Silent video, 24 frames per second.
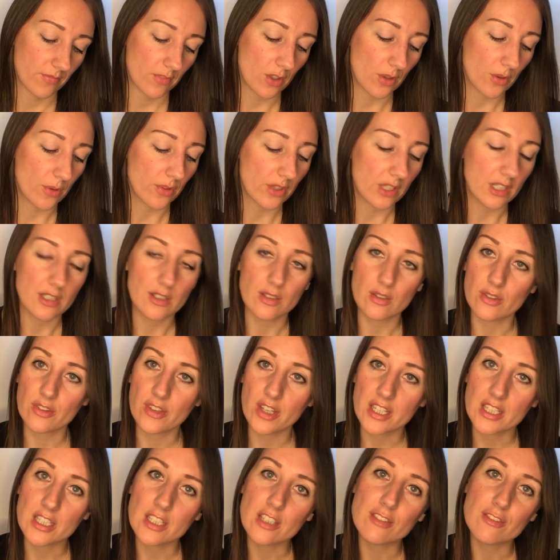All the little
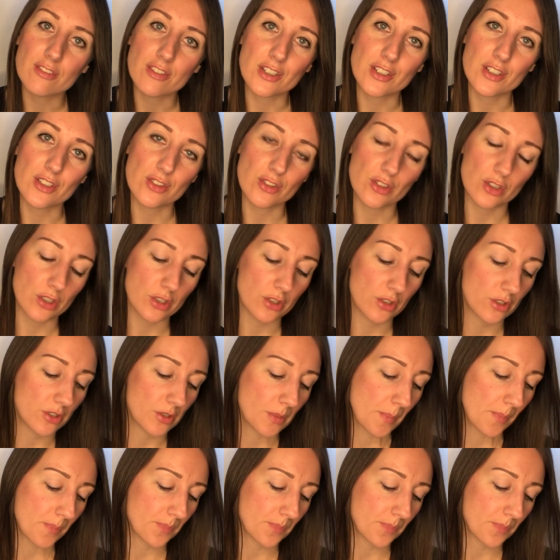tiny furniture.